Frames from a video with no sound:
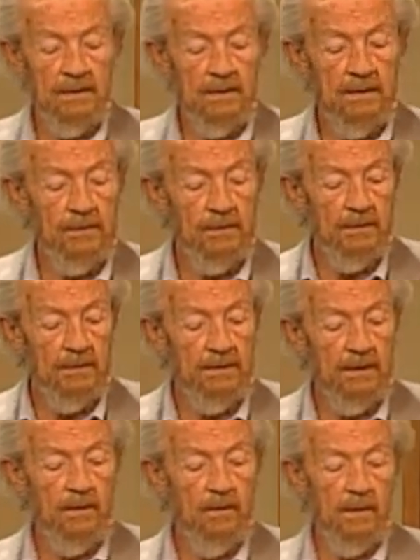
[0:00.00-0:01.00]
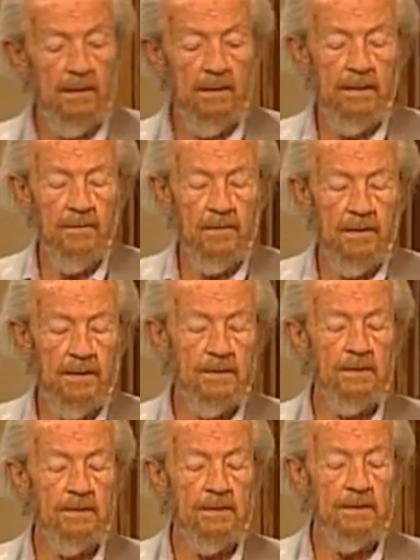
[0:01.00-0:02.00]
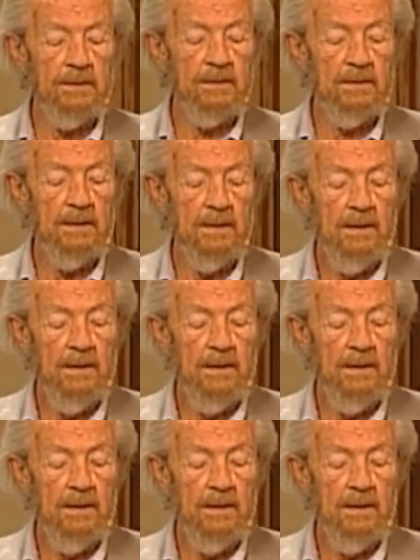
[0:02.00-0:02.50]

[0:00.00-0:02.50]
an intrinsic quality of consciousness,